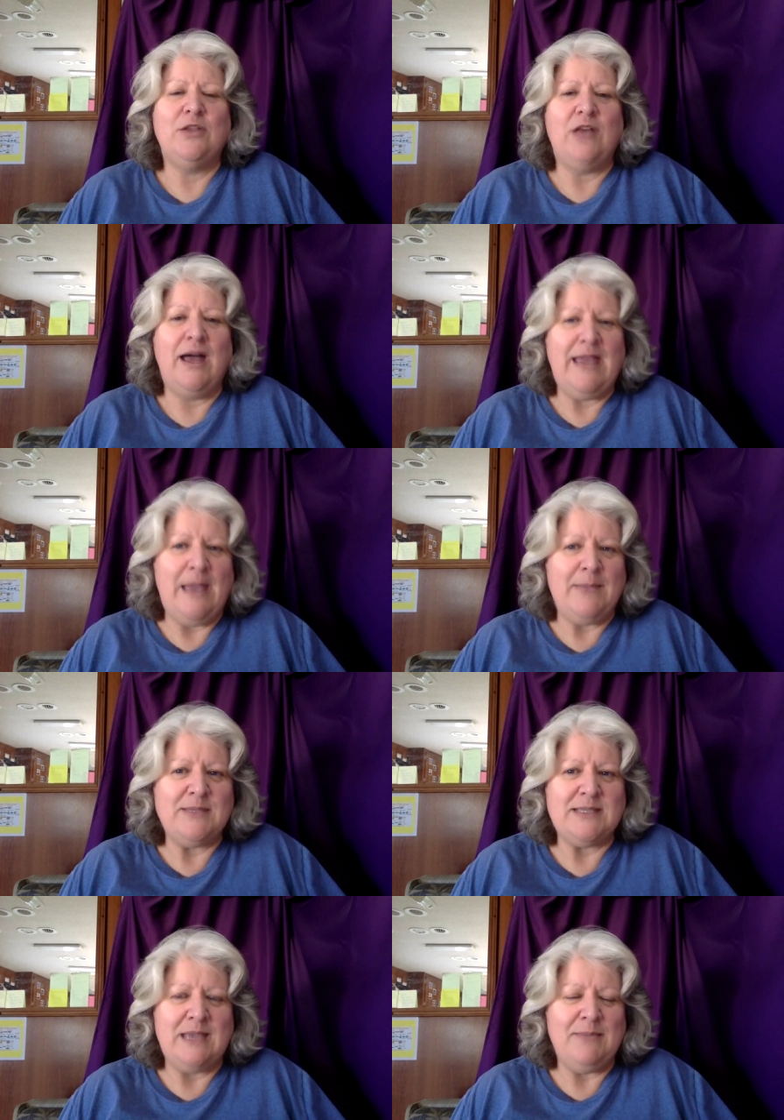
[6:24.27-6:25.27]
I am
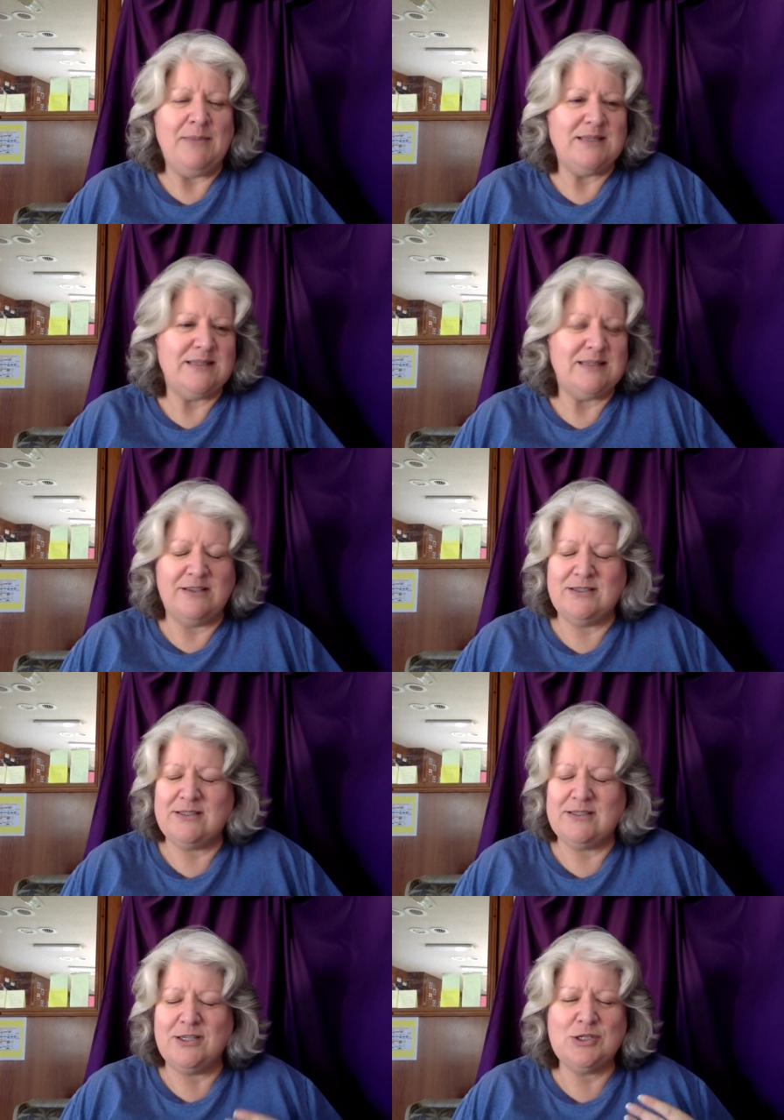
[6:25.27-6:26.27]
statements. There's
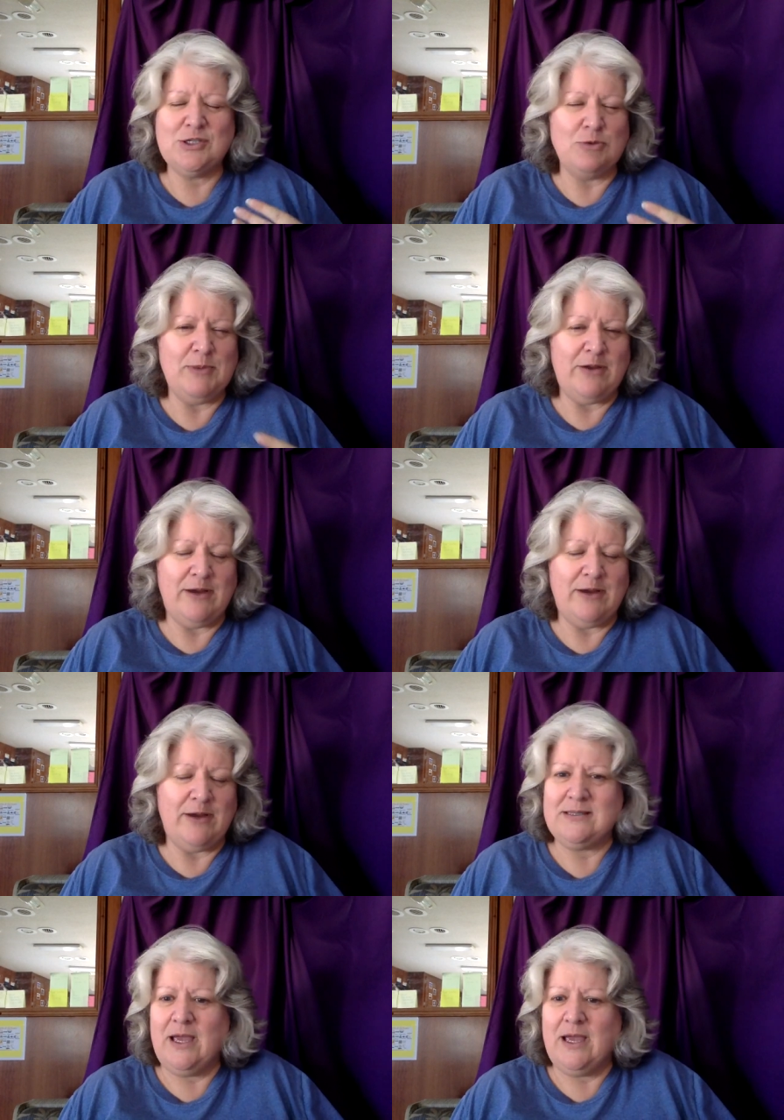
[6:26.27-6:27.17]
so many greats.